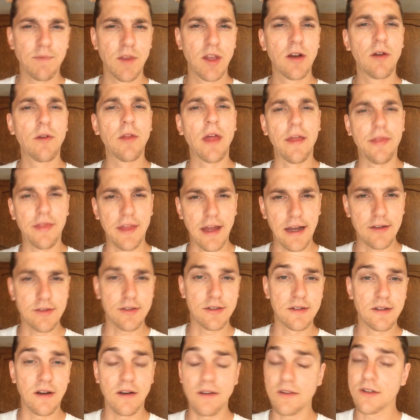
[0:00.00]
That
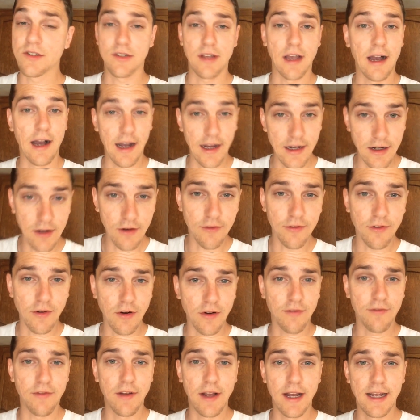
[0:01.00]
$1,000, I know
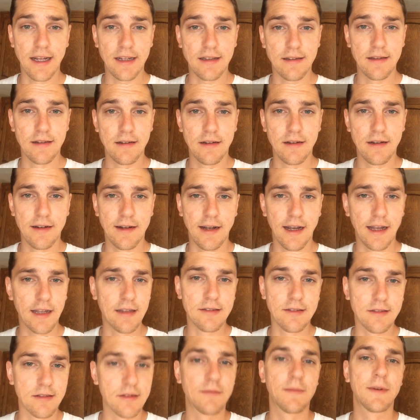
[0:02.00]
for a fact, I
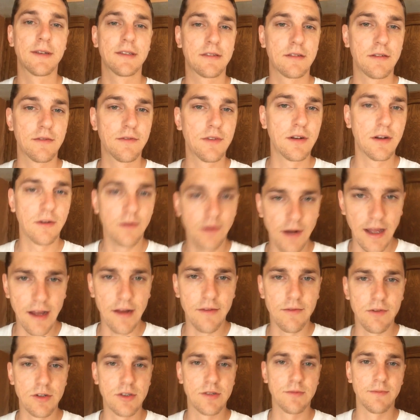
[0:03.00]
consider myself, an
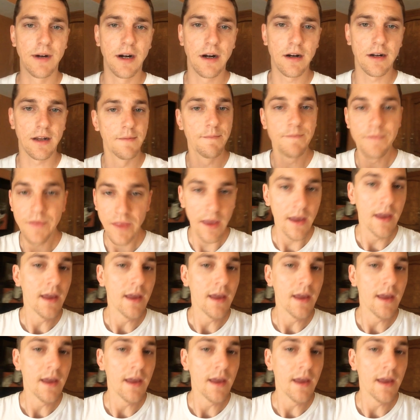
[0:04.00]
average American.